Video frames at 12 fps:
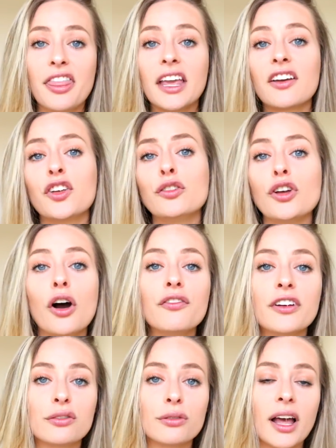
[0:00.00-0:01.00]
think if you don't
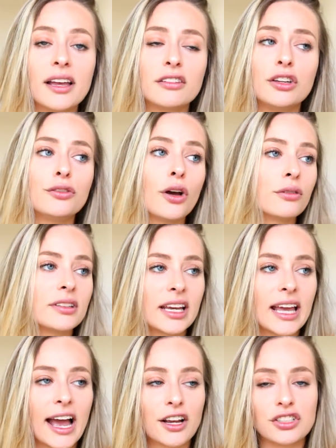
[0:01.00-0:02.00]
visualize and you don't
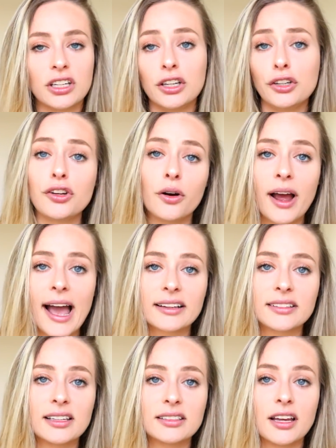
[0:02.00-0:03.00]
take action, you don't
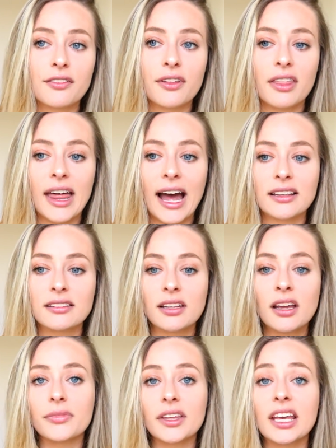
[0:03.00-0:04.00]
act as if, that's
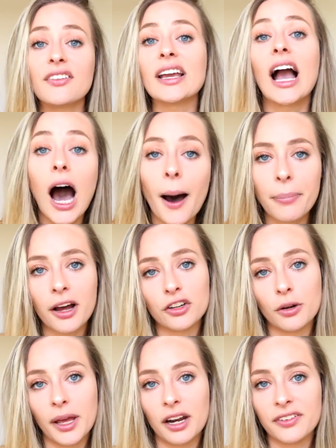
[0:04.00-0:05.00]
giving up on
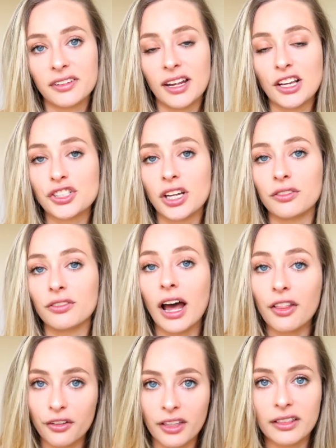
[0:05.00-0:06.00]
your manifestation
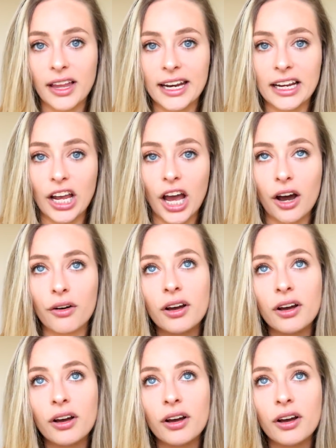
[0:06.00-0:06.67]
rather than letting go.